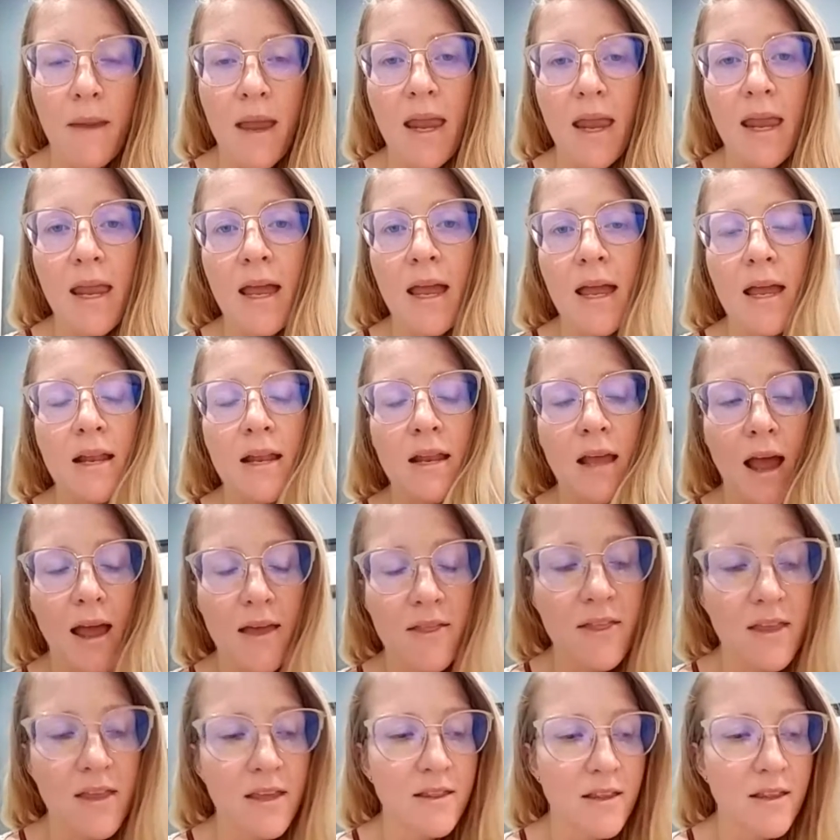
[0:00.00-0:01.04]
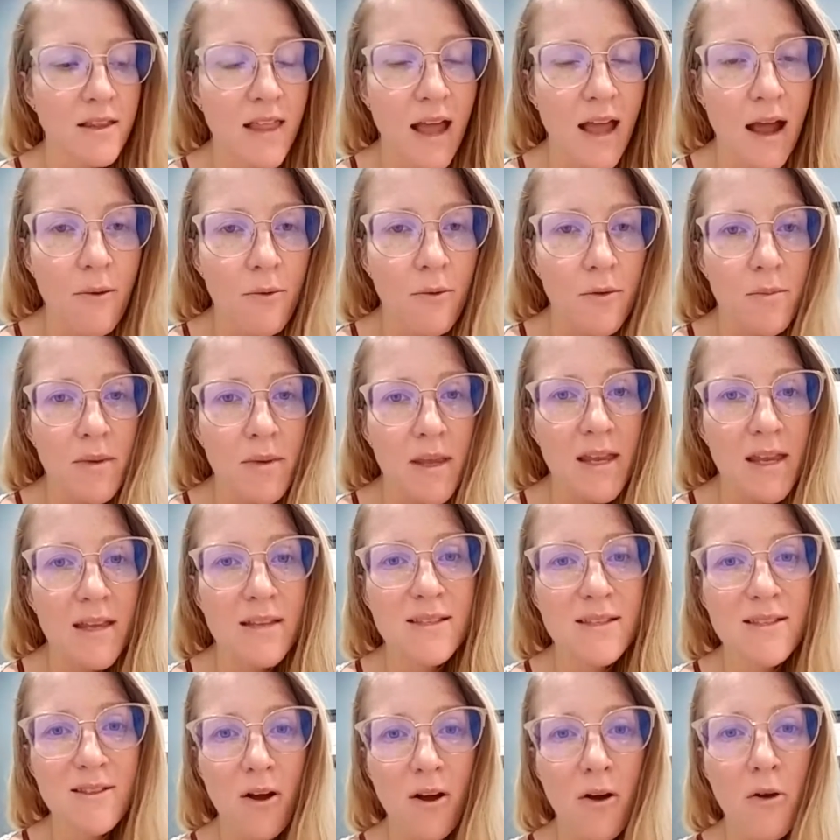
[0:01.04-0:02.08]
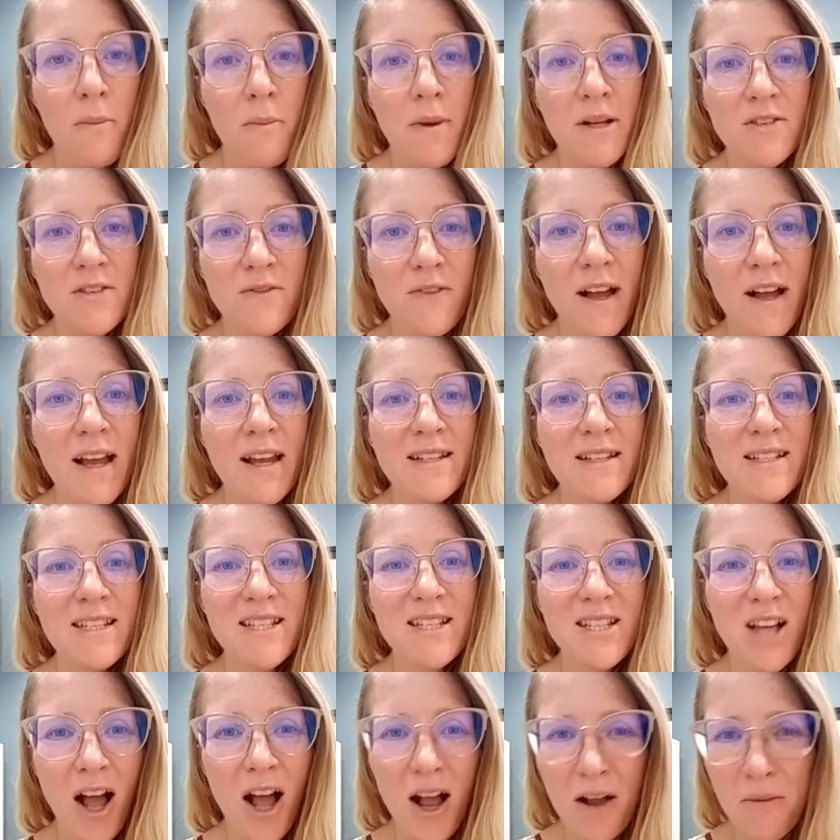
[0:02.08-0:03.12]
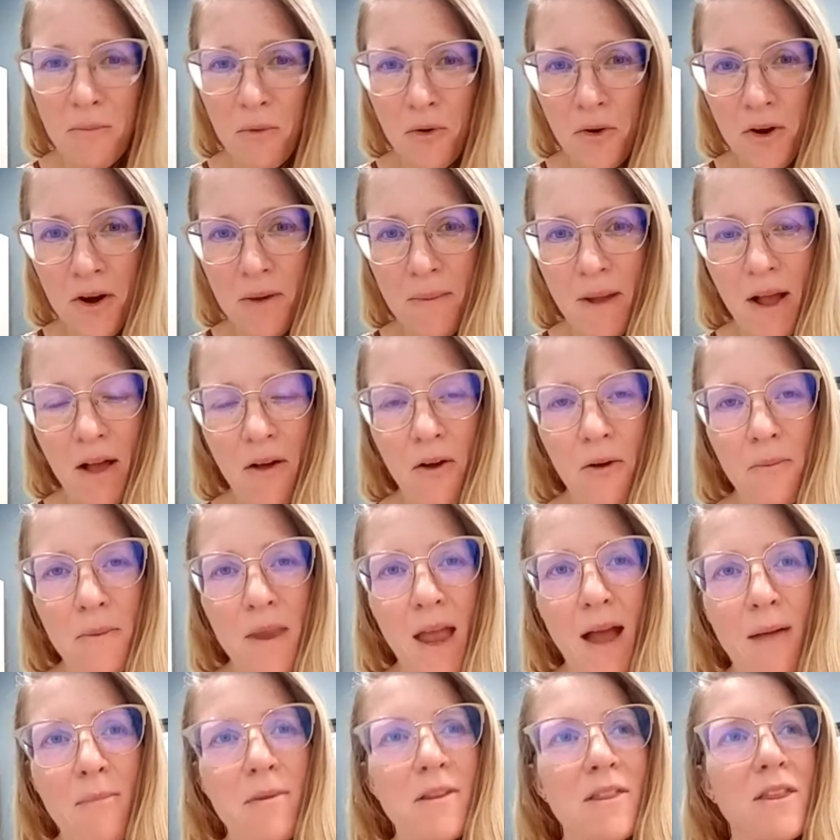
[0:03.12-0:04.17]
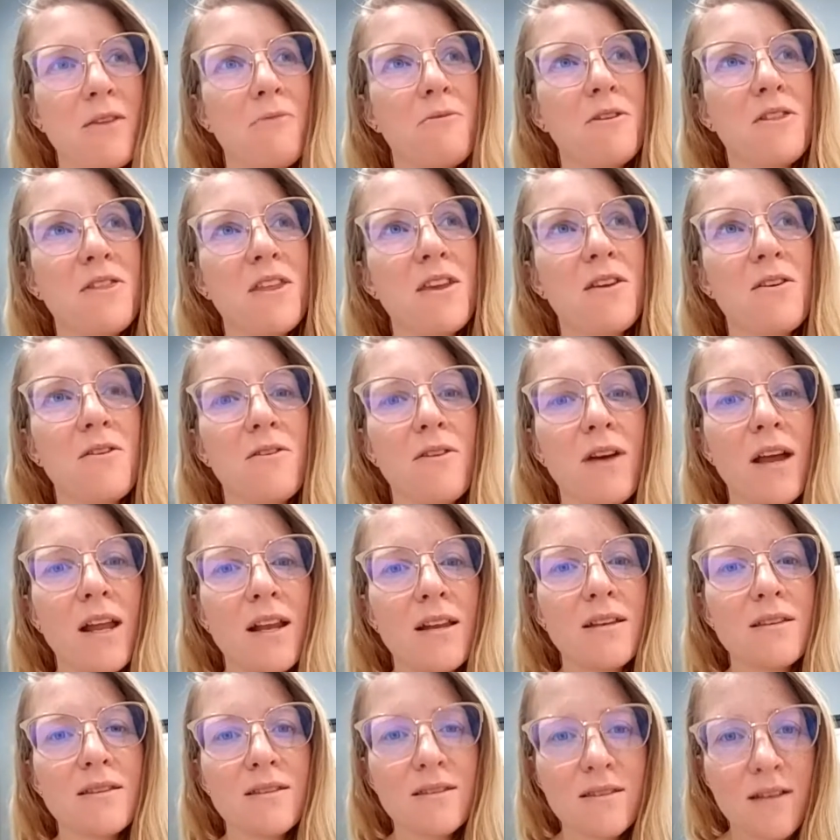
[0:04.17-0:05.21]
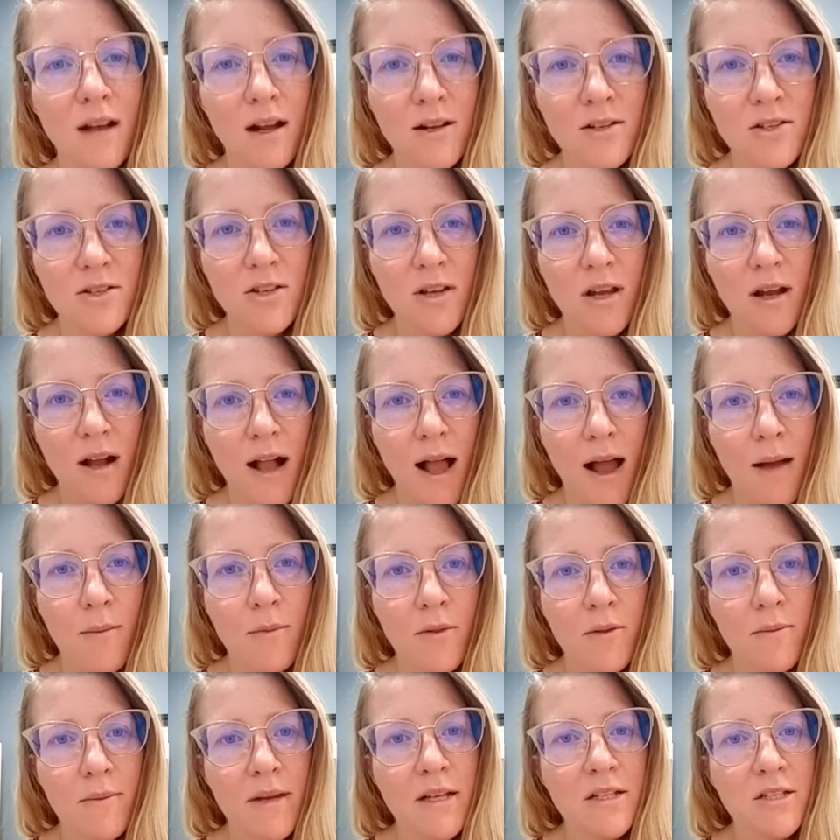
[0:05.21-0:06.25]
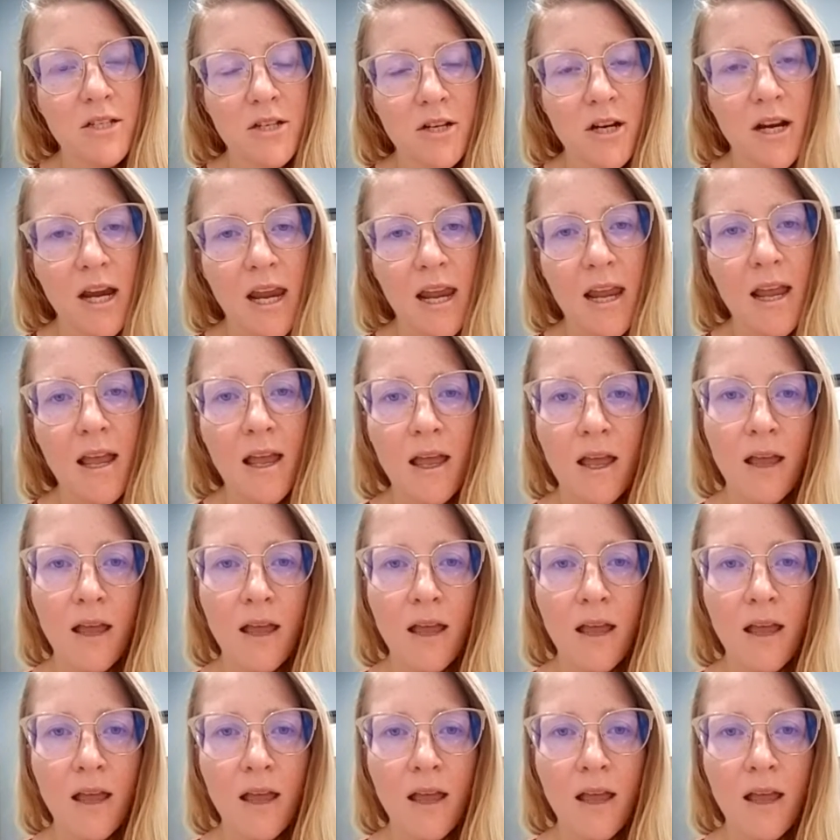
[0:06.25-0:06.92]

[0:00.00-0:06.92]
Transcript: And I think that that would be so much fun to talk more about homeopathy with you. It is such a complementary